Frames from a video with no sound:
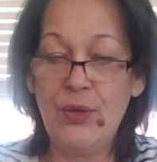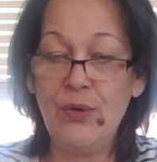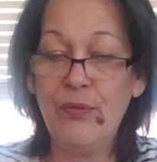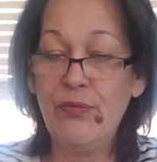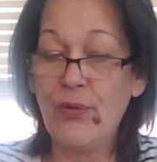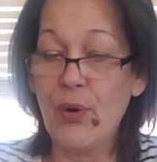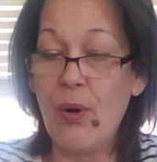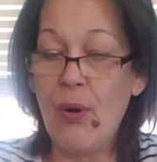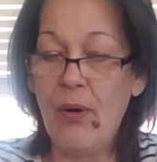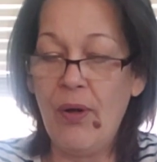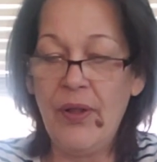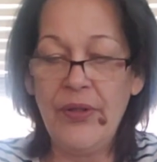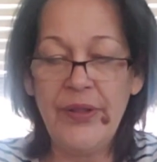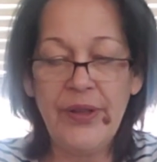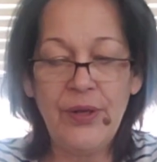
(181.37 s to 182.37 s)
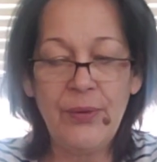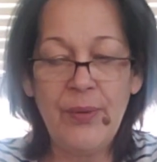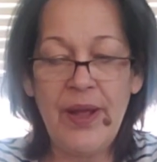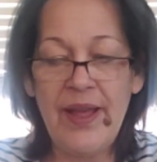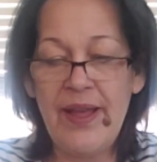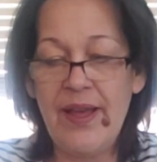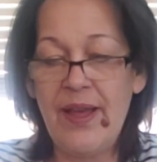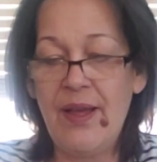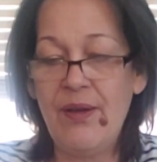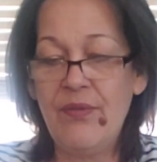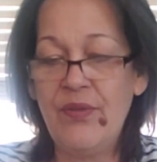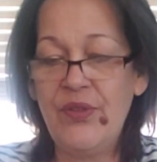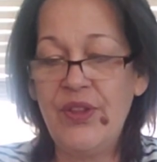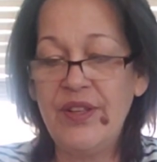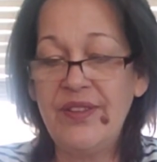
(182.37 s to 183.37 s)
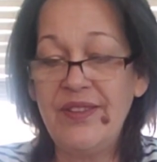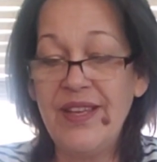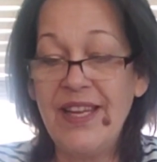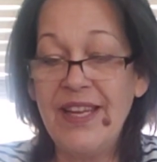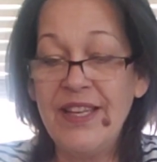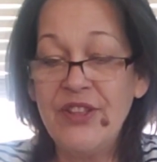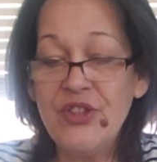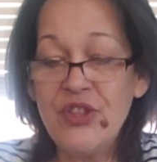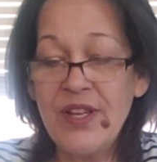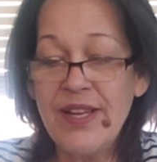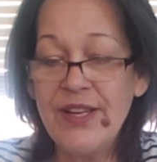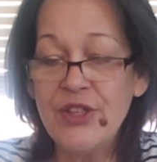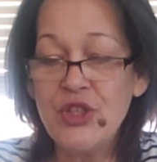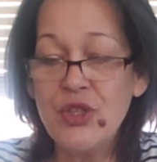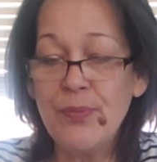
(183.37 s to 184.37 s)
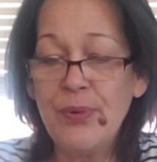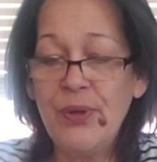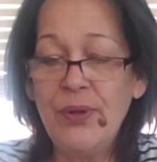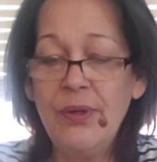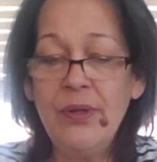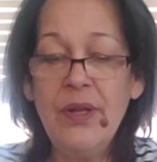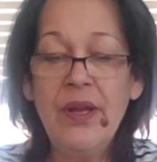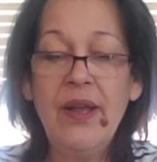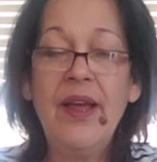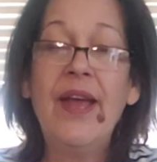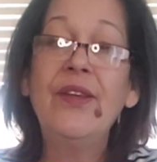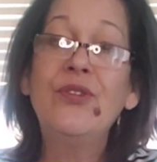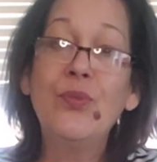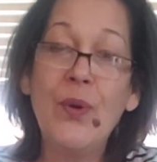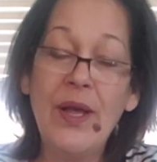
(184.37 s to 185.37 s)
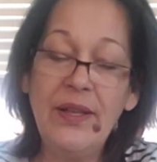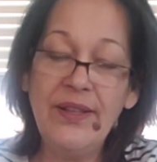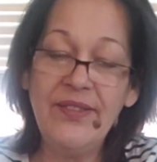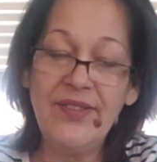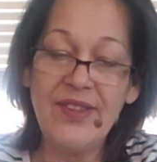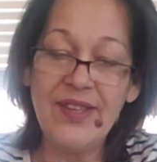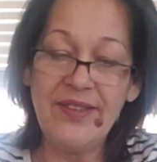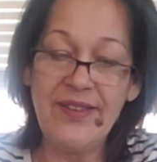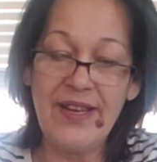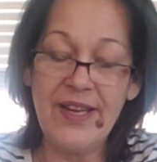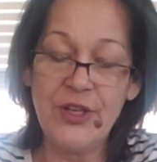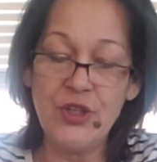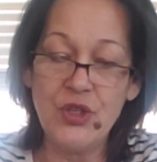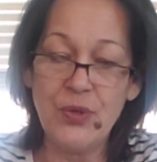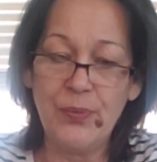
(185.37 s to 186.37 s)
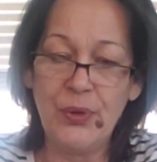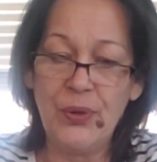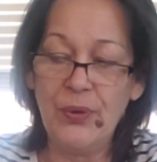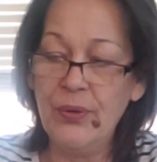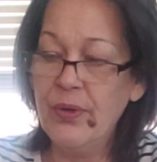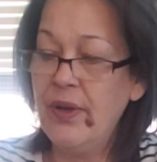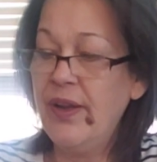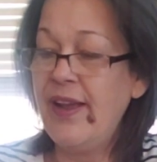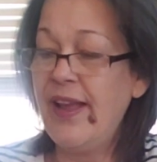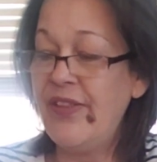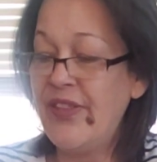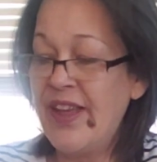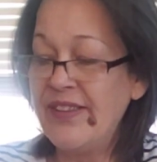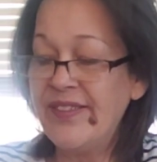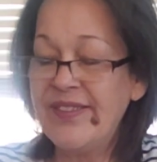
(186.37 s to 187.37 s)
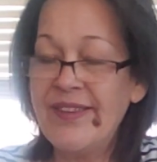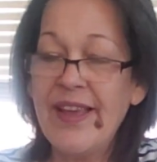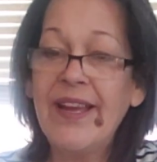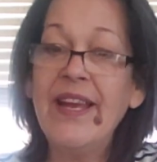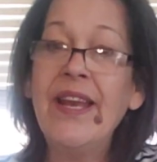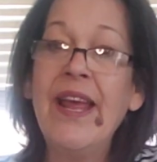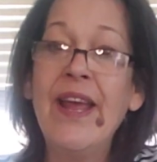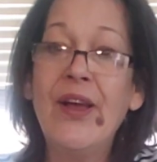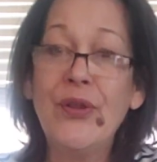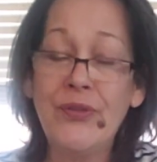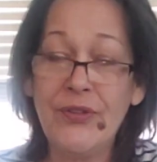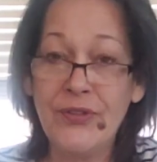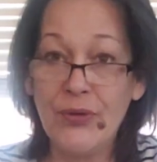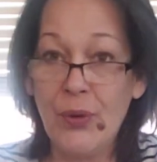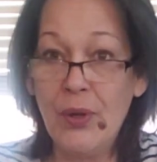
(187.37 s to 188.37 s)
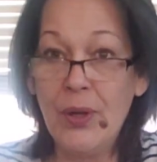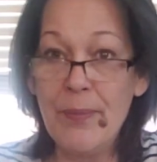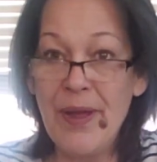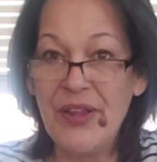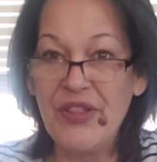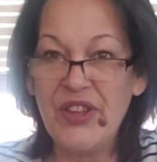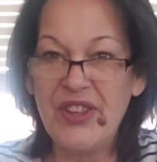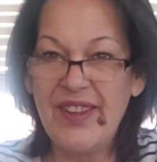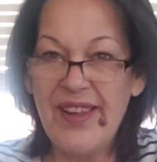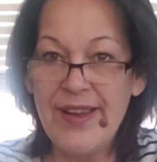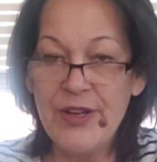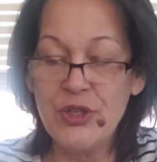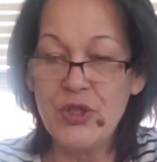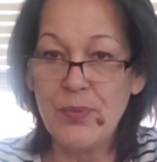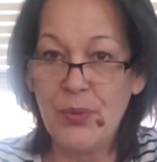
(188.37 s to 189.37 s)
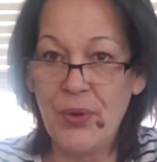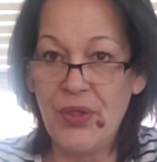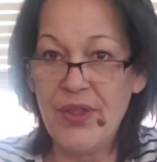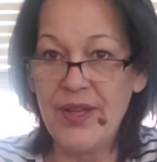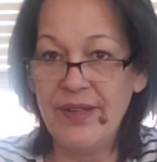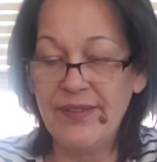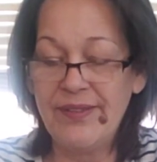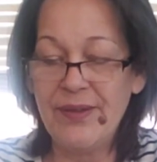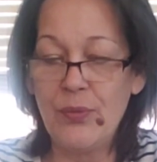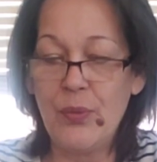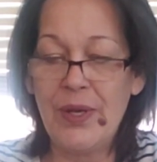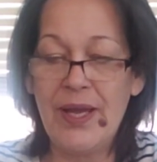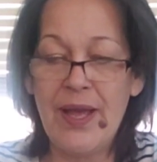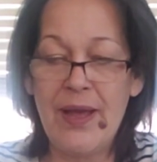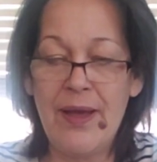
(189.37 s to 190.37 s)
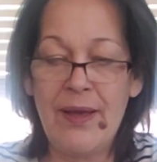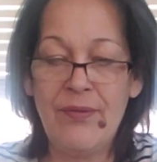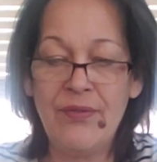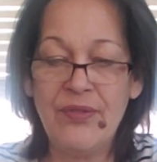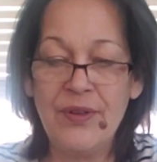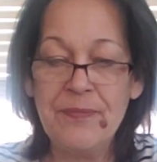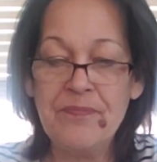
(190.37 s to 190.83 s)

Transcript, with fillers: you for all that you have, the intangible as well as the tangible. And that second house is all about the tangible things that we have.